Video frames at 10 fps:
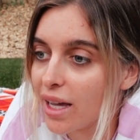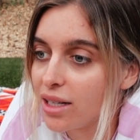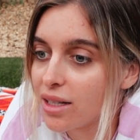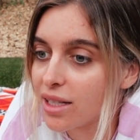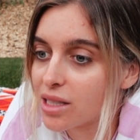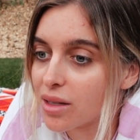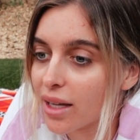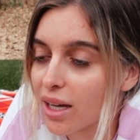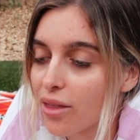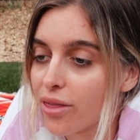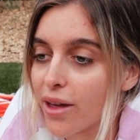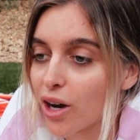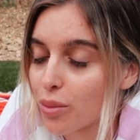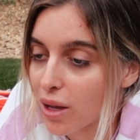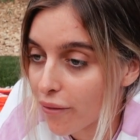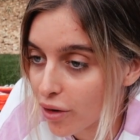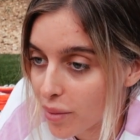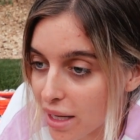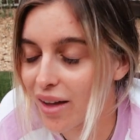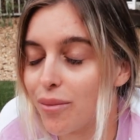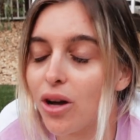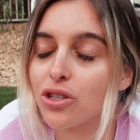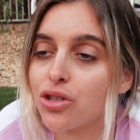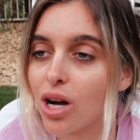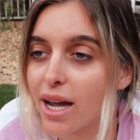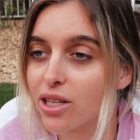and it's like a therapy for me. Like I'm not trying